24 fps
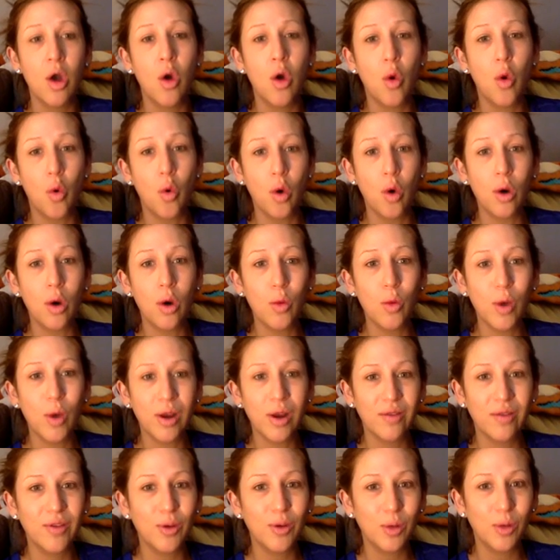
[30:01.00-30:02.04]
Or what
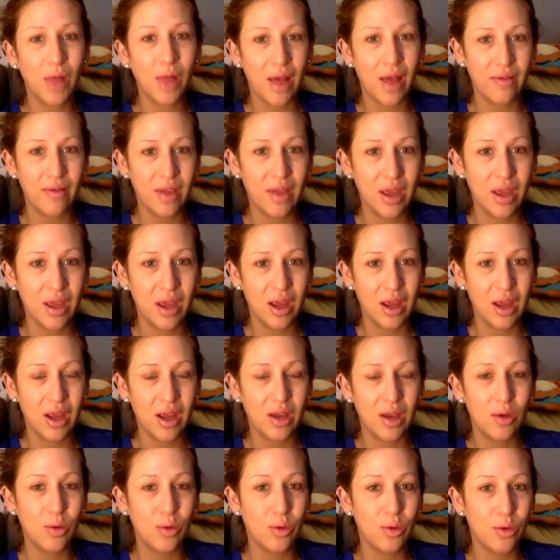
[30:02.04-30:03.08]
if you love it
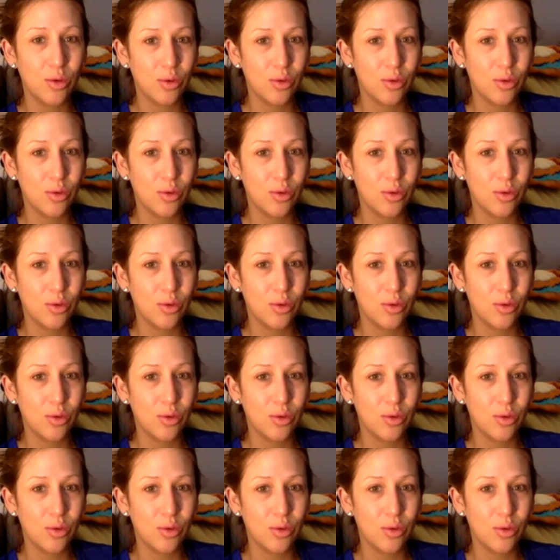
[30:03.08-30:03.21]
and you